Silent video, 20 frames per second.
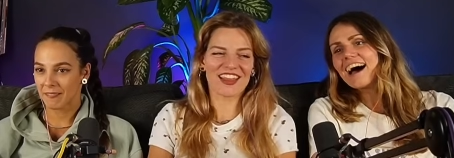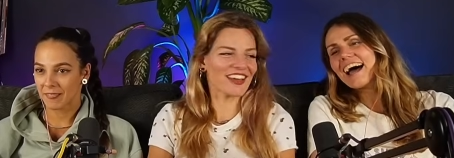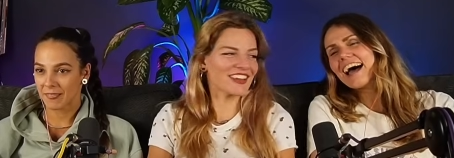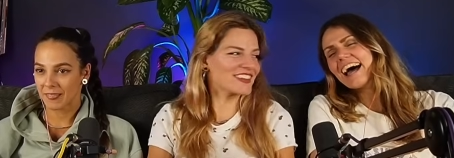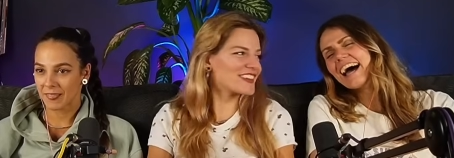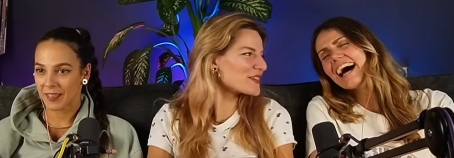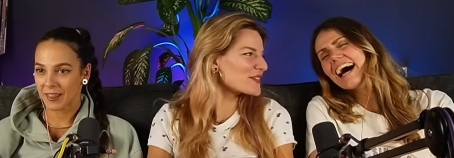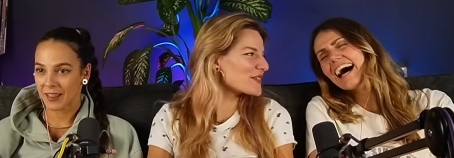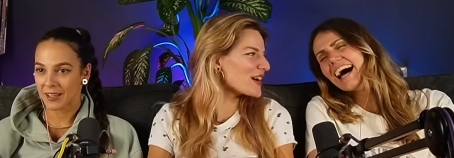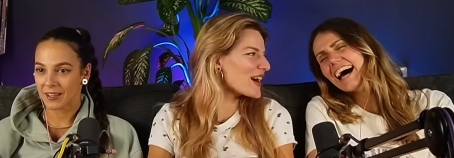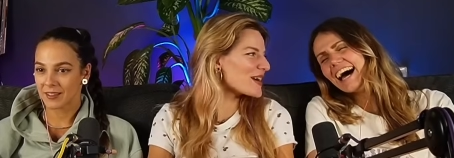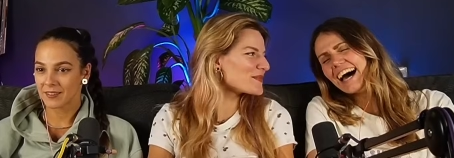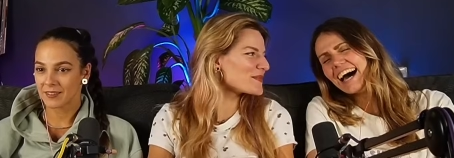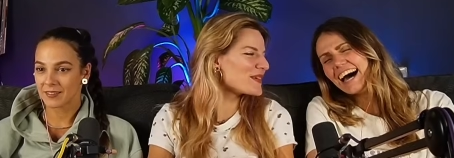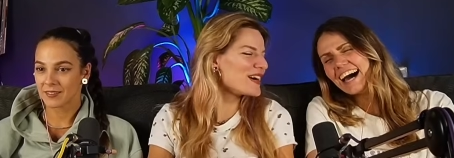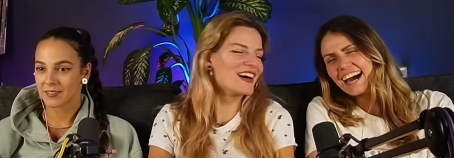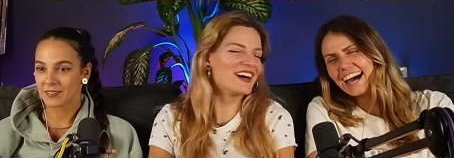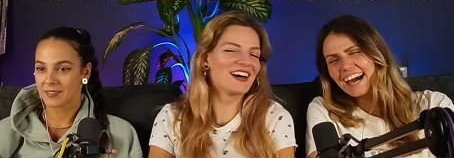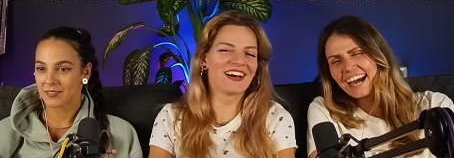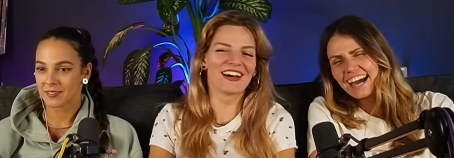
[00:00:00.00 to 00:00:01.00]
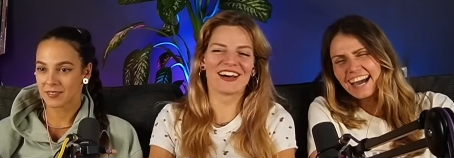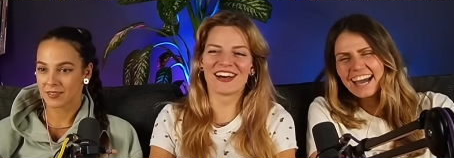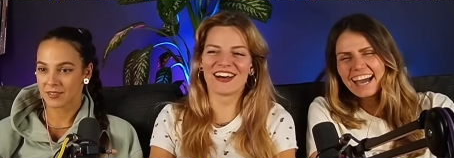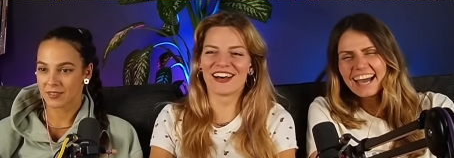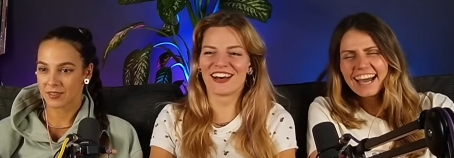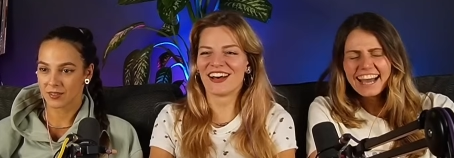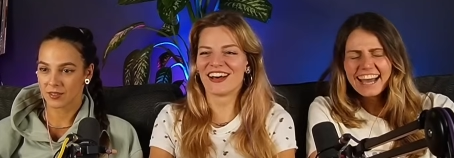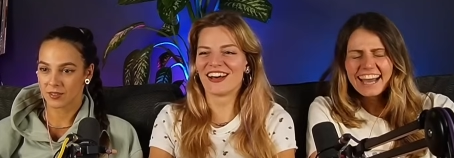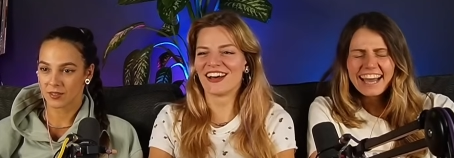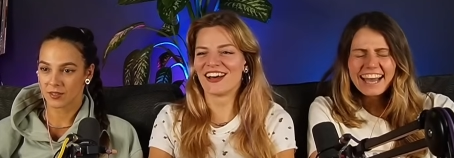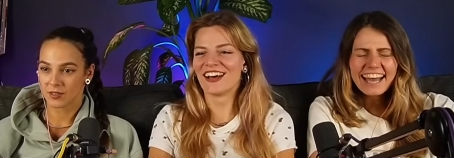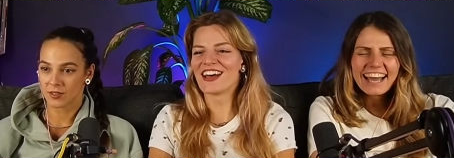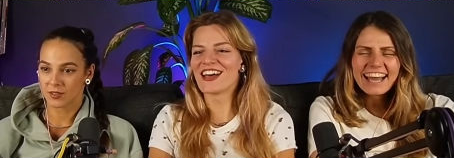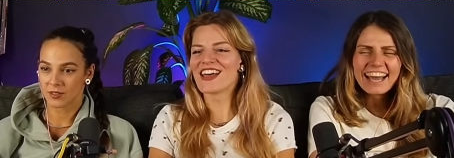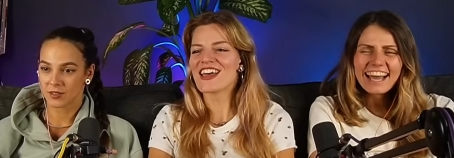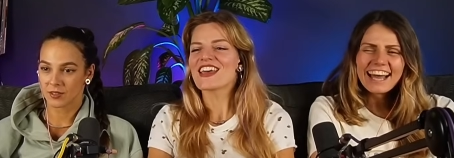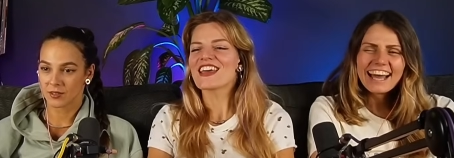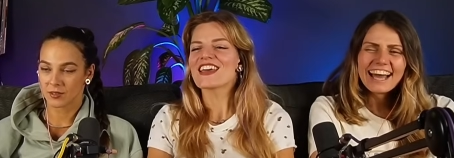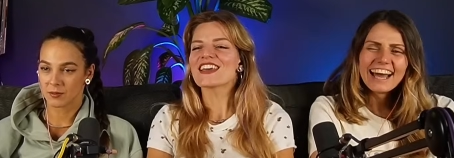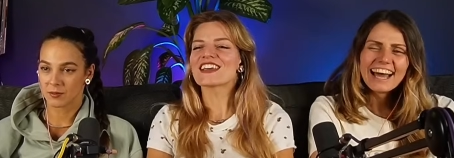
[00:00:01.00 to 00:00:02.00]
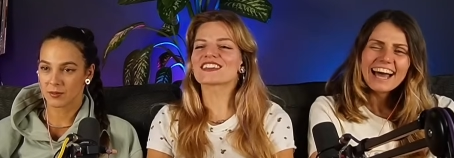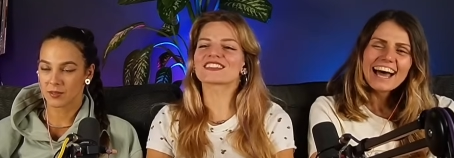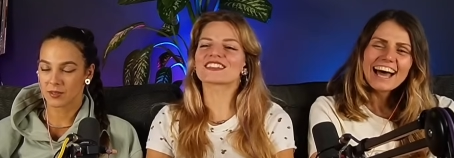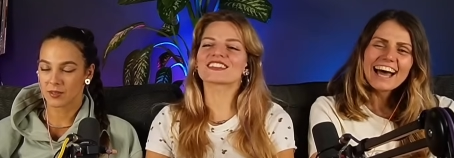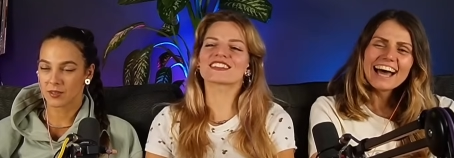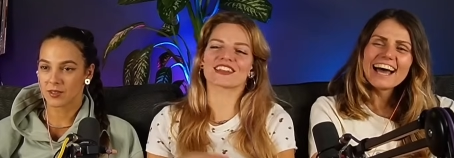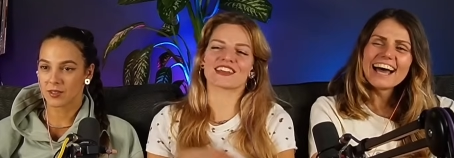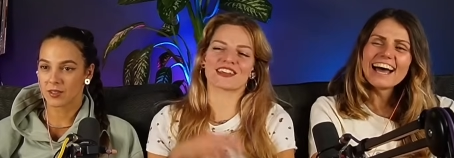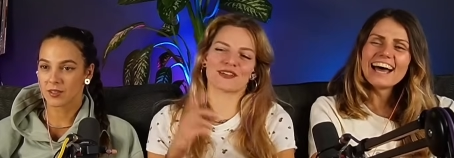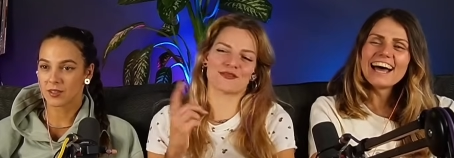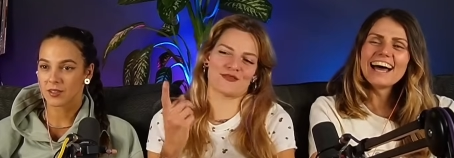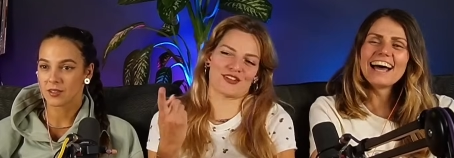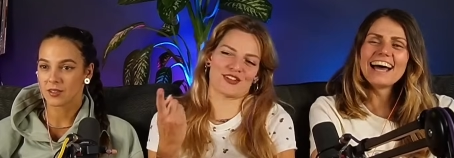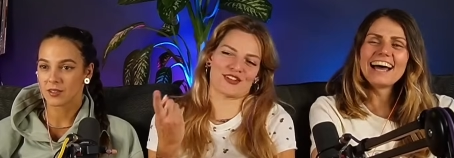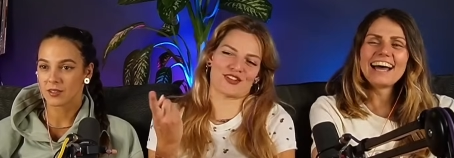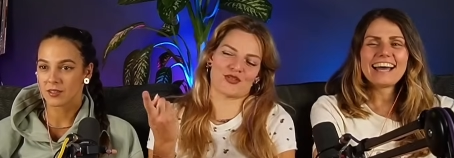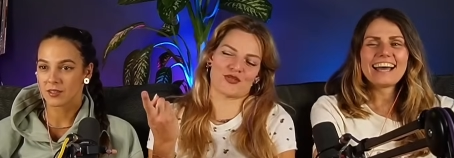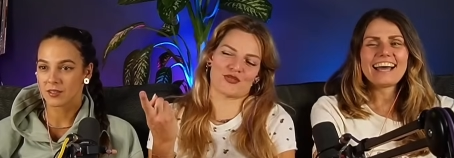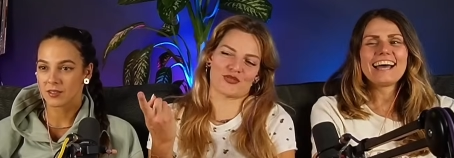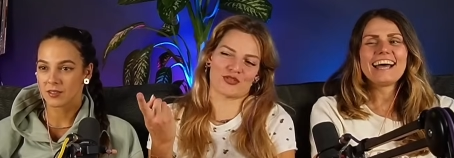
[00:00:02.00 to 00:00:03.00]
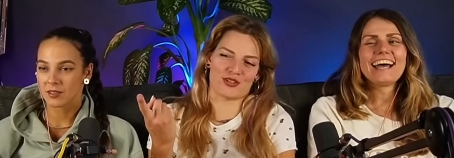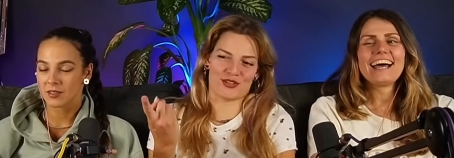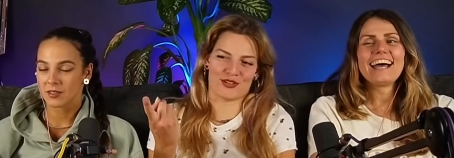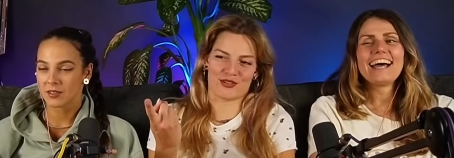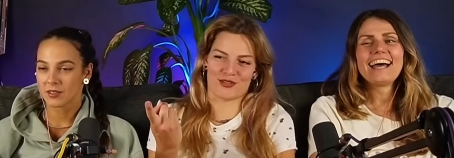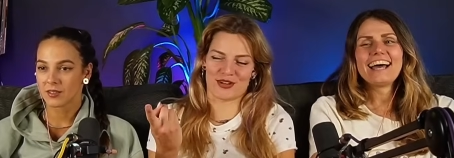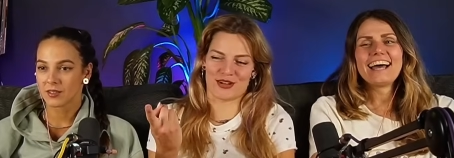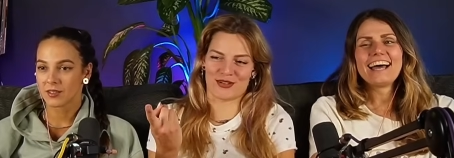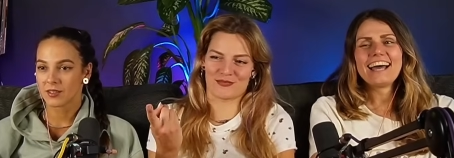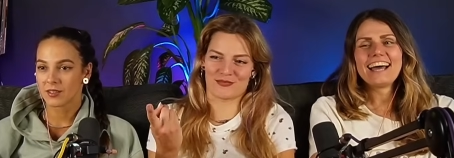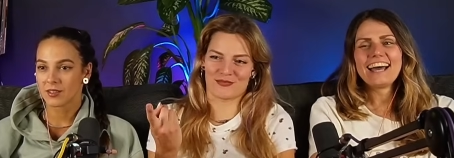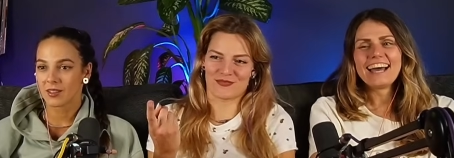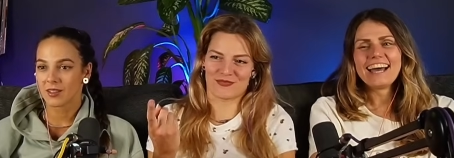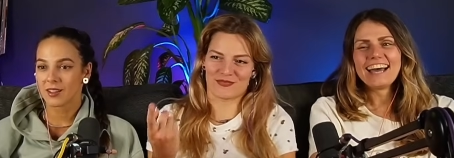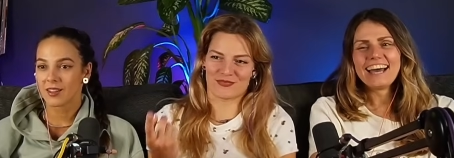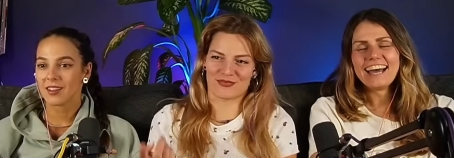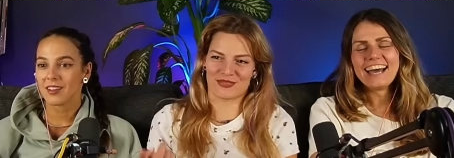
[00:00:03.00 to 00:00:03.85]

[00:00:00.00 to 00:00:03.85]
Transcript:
Speaker 1: like the rum? Is this a commercial for the rum?